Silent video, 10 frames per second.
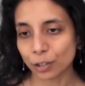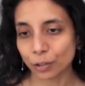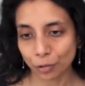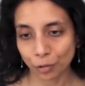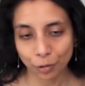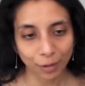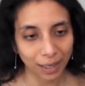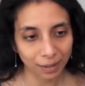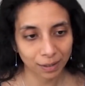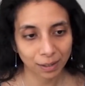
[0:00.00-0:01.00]
due to
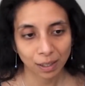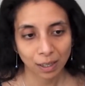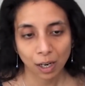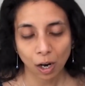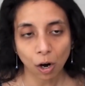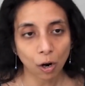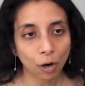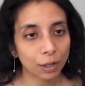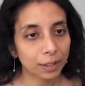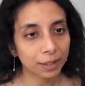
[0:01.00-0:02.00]
stress,
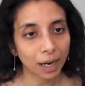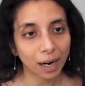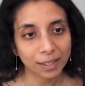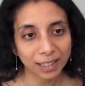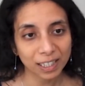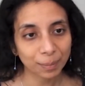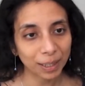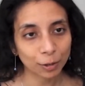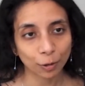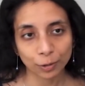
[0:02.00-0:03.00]
or
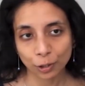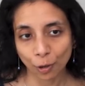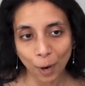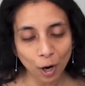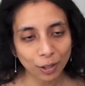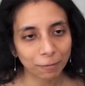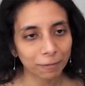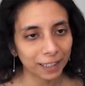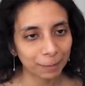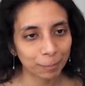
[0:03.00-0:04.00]
seismic
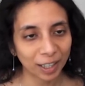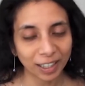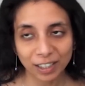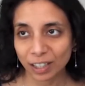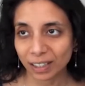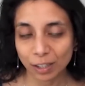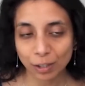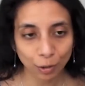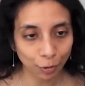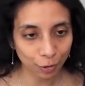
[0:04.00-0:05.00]
tomography, predicting the
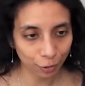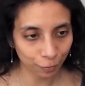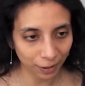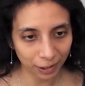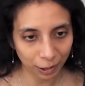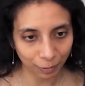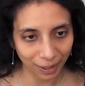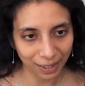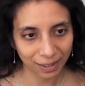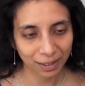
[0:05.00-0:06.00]
source of
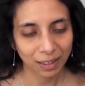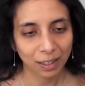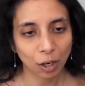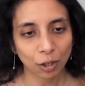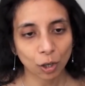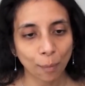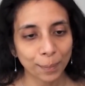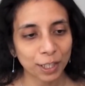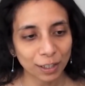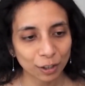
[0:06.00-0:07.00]
earthquakes, or
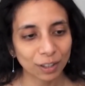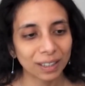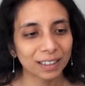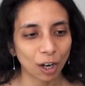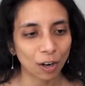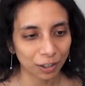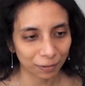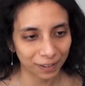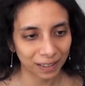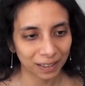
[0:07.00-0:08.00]
computational
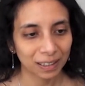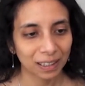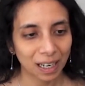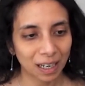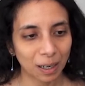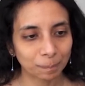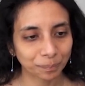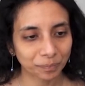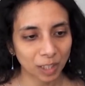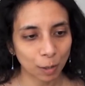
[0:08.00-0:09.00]
lithography.
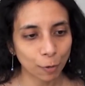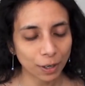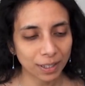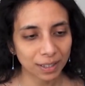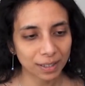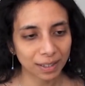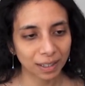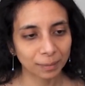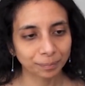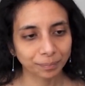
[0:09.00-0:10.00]
What is
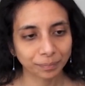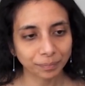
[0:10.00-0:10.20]
the